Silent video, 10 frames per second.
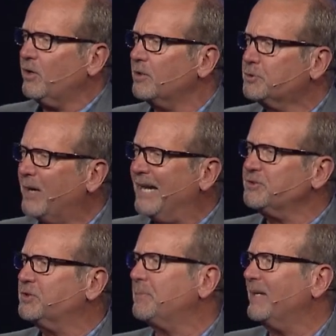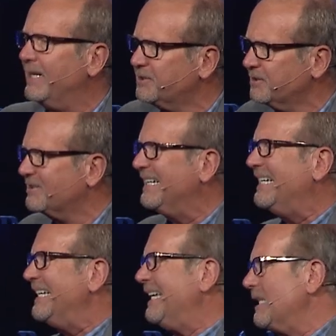called Trials and Tribulations
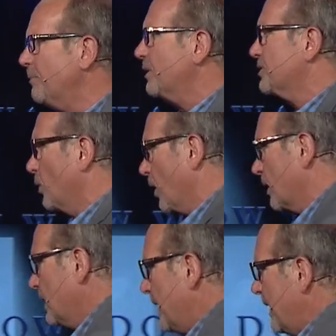in the bookstore